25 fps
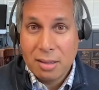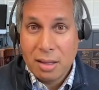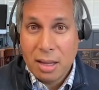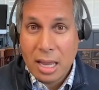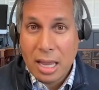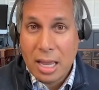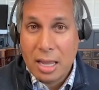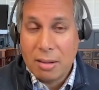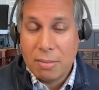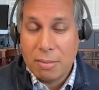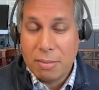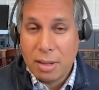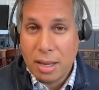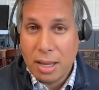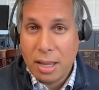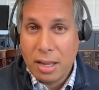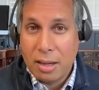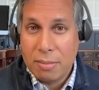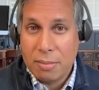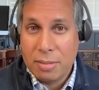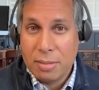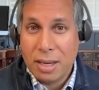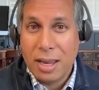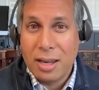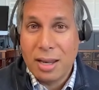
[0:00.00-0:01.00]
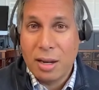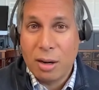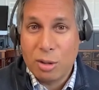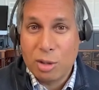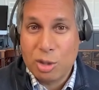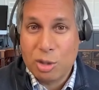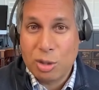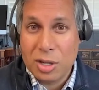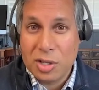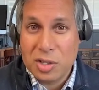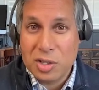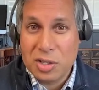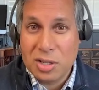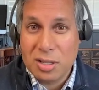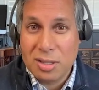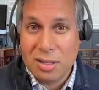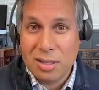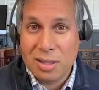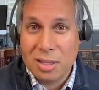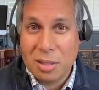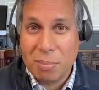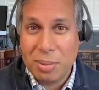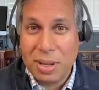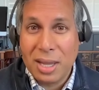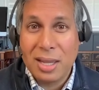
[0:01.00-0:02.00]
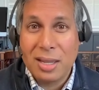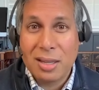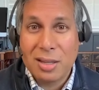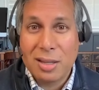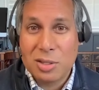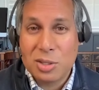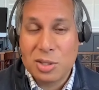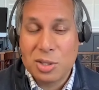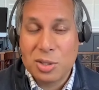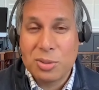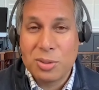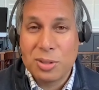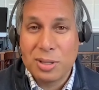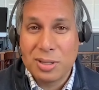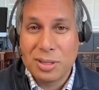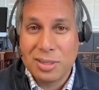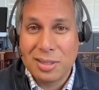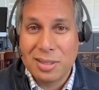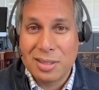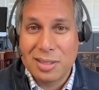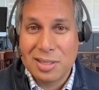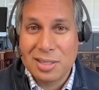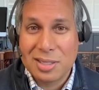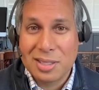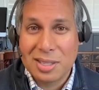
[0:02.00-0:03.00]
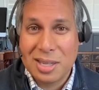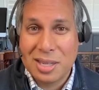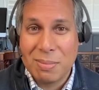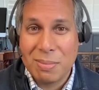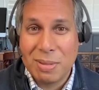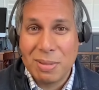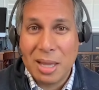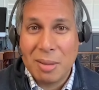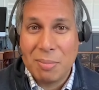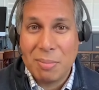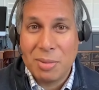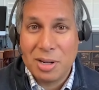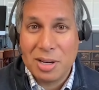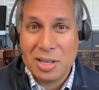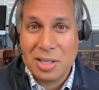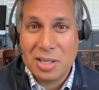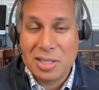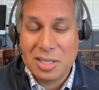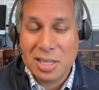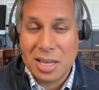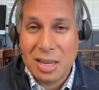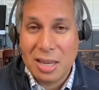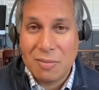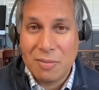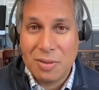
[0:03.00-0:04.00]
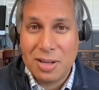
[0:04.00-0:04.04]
and and and are trusting that the bank is doing things to keep that money safe